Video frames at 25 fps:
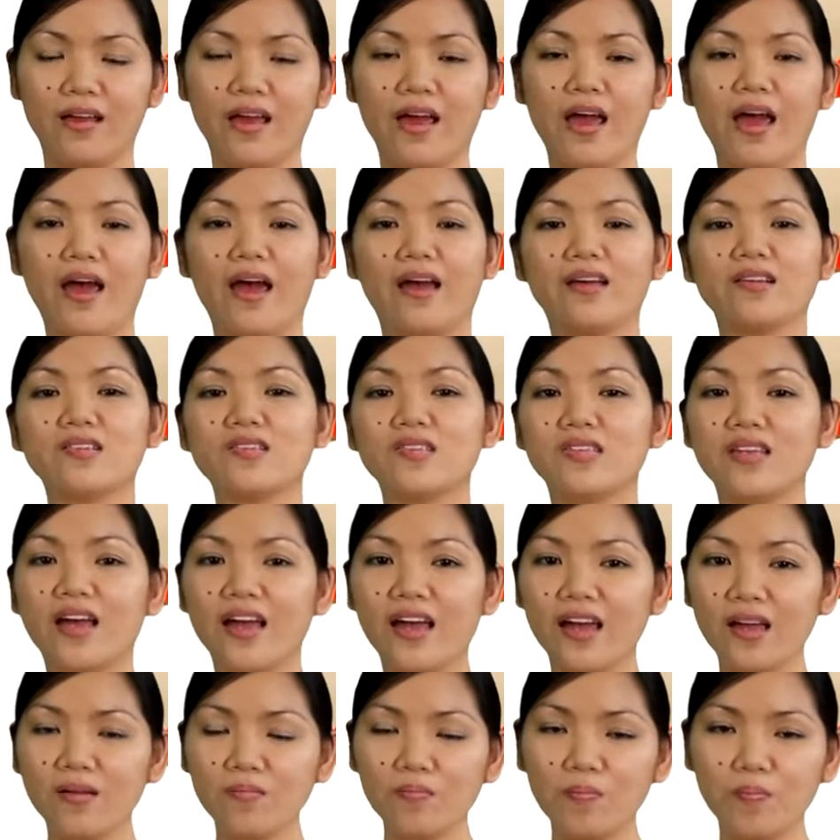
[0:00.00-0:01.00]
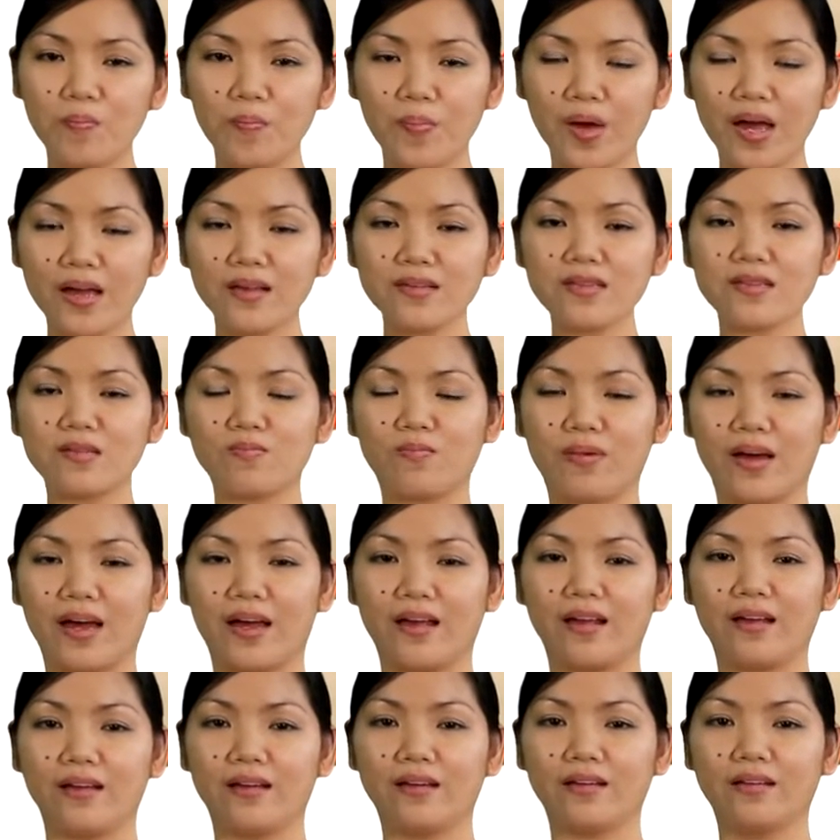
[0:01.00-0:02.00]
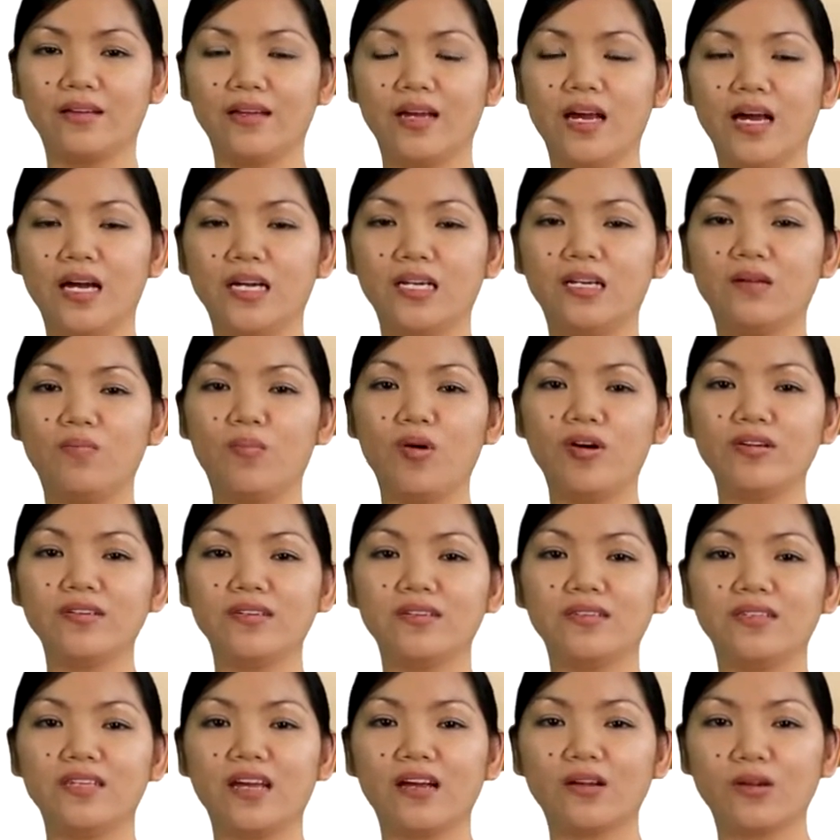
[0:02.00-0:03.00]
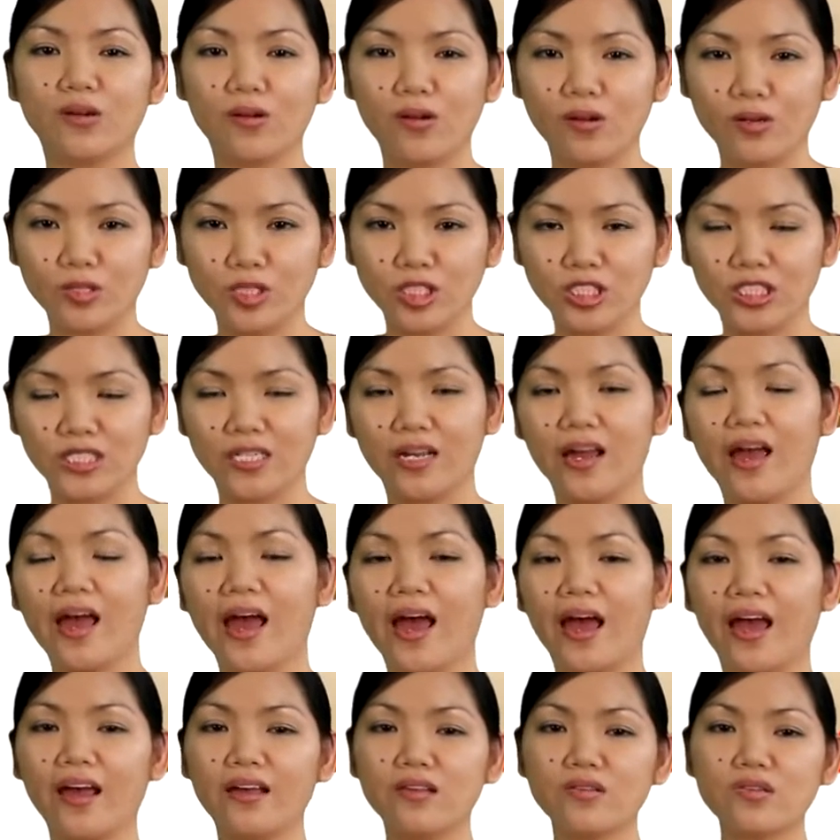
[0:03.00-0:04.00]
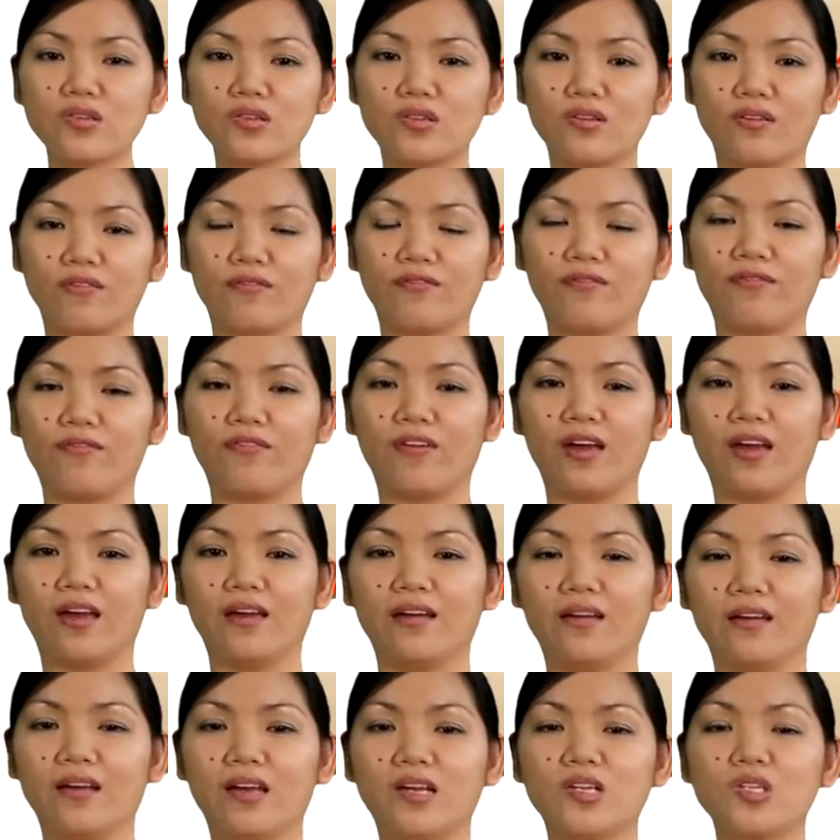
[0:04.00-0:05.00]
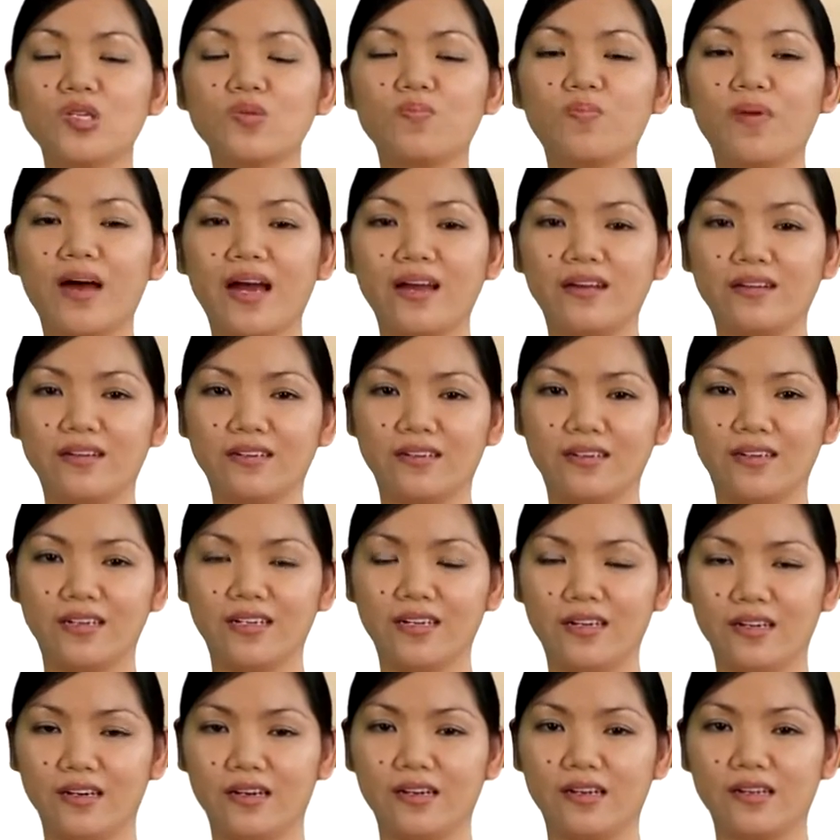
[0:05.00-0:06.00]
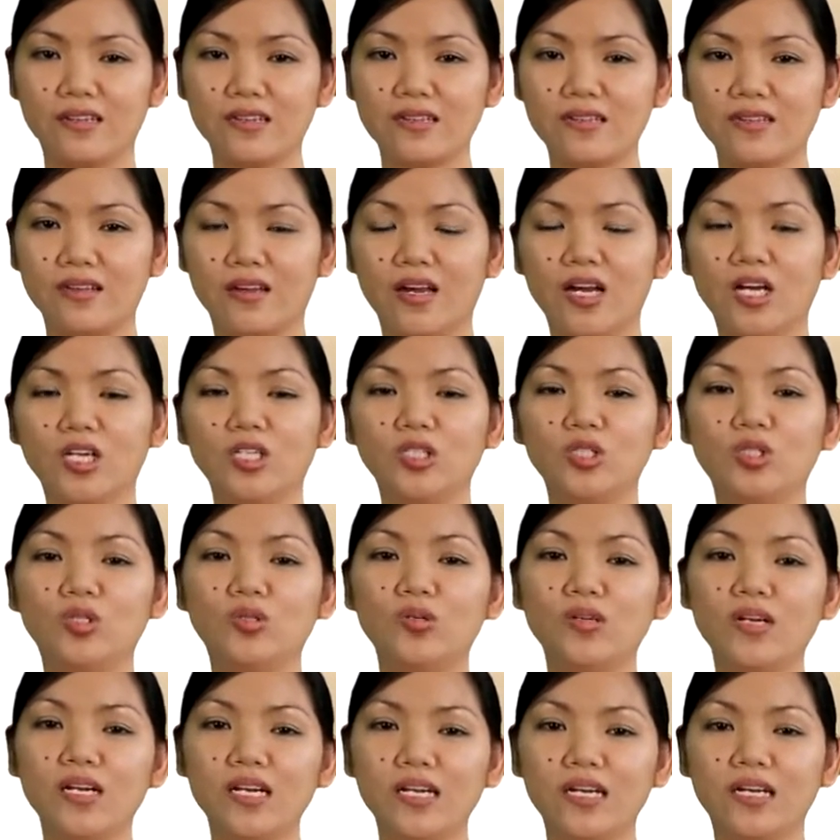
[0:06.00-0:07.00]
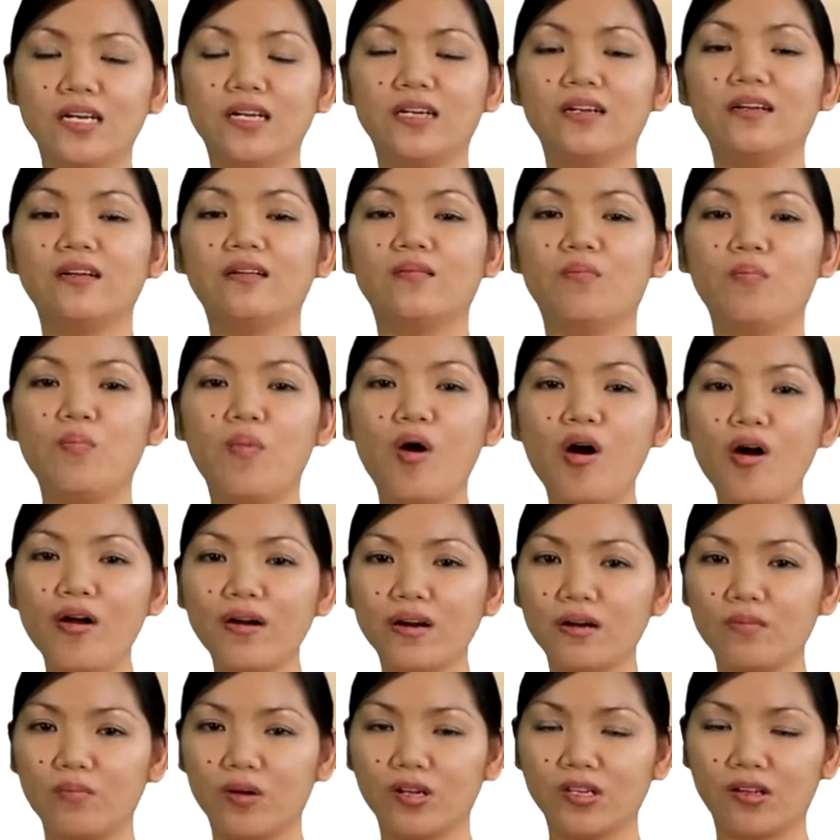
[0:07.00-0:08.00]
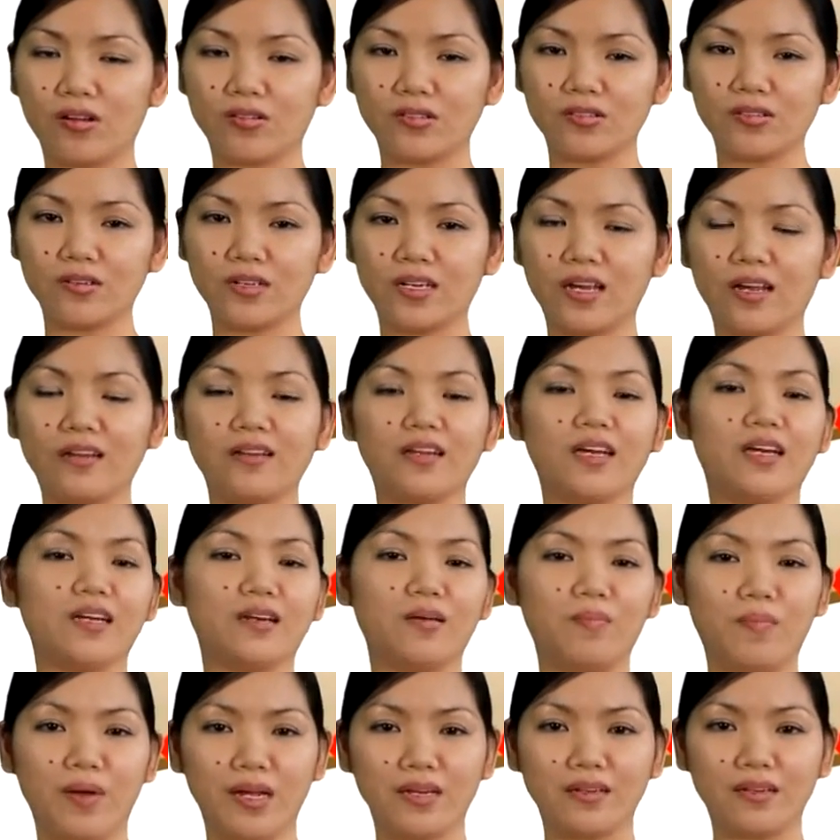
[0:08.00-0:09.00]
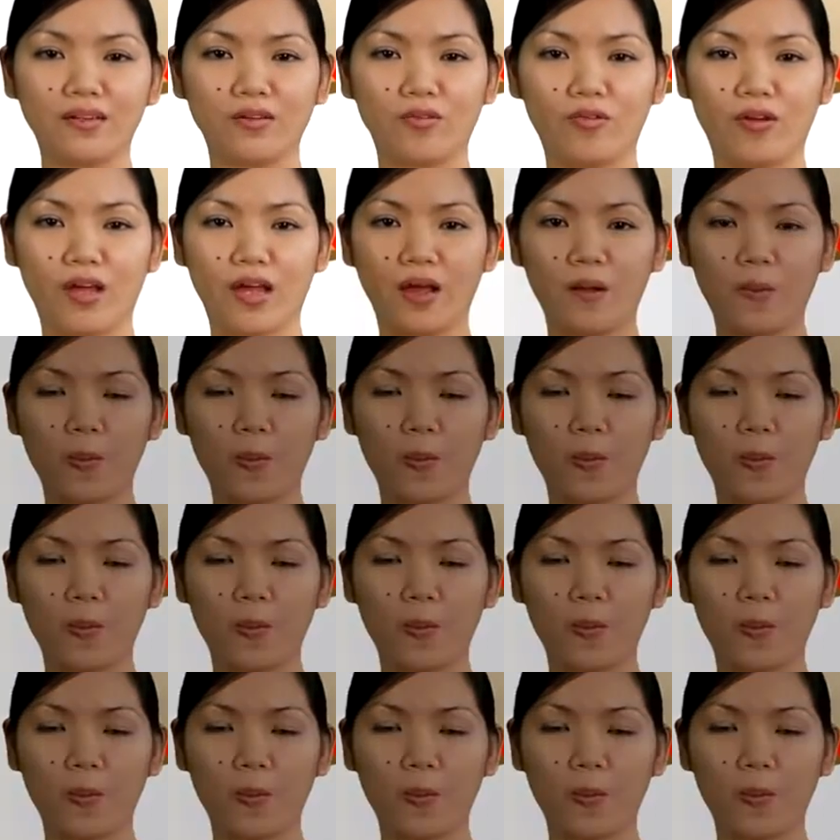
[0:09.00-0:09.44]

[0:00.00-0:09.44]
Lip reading: As time passed by, the modern technology and software inspired learners to learn more about AutoCAD in a better way.